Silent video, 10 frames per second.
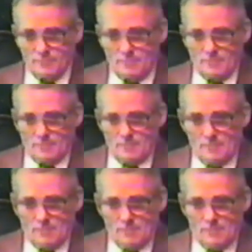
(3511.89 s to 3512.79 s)

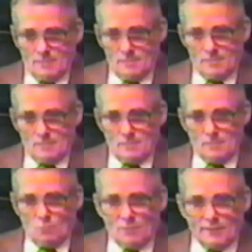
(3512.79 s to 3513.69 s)

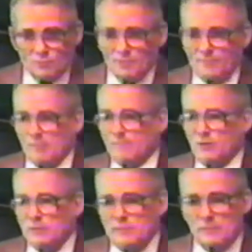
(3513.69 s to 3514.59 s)
Well, there's something
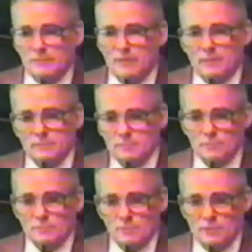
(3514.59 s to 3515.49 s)
peculiar about
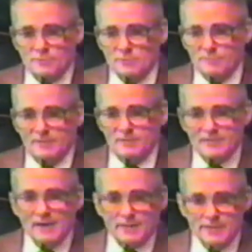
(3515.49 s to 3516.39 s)
Custer's
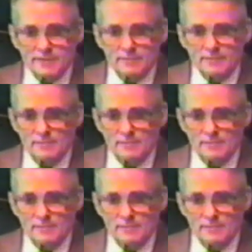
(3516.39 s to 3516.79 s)
mentality